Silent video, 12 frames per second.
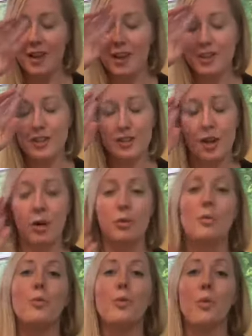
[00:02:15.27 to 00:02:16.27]

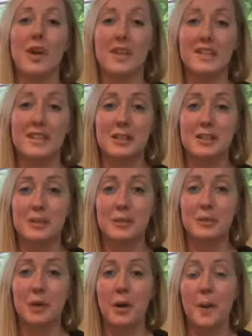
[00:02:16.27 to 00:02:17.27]
So what does it do?
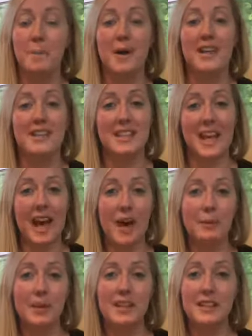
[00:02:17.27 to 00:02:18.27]
By
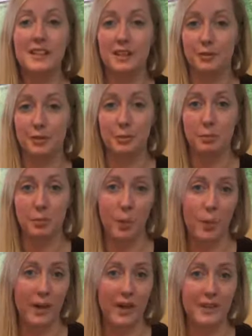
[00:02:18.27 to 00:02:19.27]
tapping different
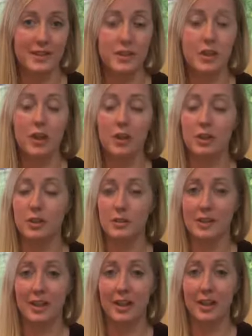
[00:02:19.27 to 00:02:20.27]
points
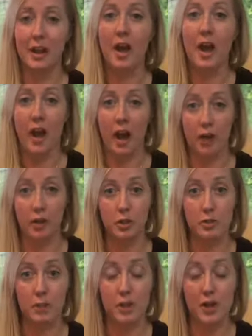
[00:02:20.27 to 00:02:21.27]
using
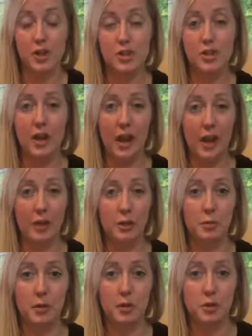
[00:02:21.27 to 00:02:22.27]
acupressure,
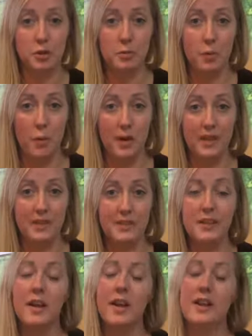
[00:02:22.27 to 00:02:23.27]
acupuncture points,
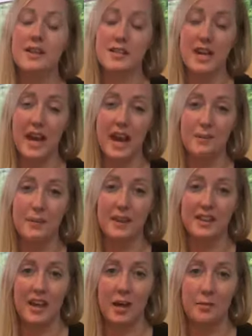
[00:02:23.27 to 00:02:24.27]
and tapping
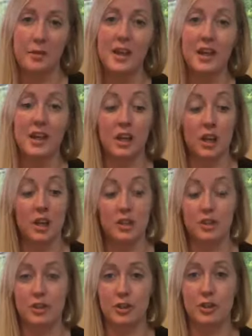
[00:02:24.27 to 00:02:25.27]
them in a
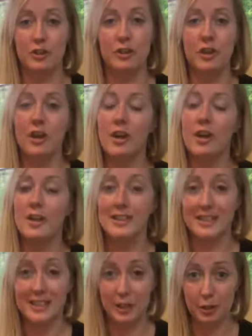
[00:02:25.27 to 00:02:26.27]
certain
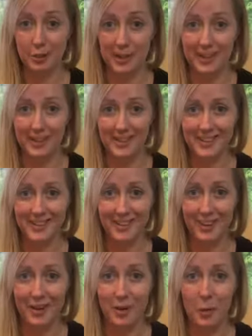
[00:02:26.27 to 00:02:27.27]
series
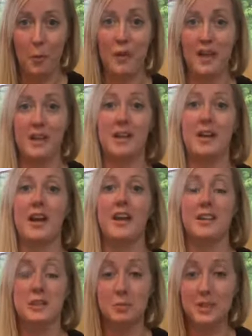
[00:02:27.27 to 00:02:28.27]
or in a
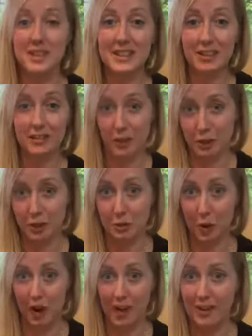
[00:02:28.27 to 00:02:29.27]
specific
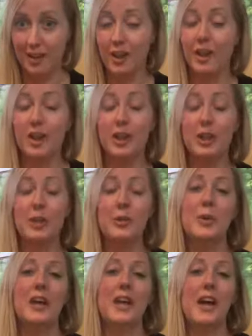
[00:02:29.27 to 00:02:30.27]
spot, you
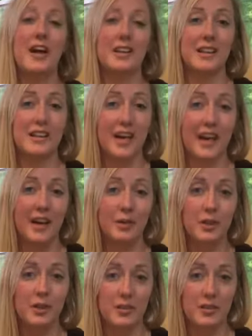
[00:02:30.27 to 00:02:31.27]
can allow
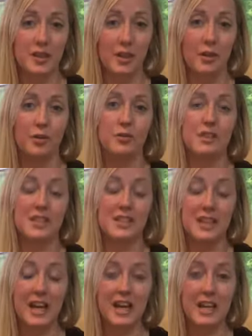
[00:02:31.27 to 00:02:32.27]
yourself to
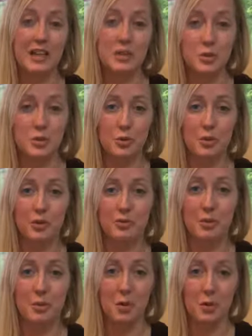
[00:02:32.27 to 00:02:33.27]
take control of
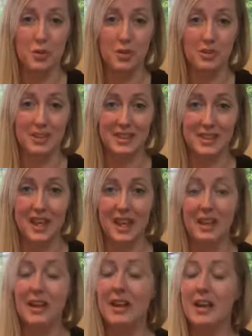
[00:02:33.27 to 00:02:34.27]
your emotional state.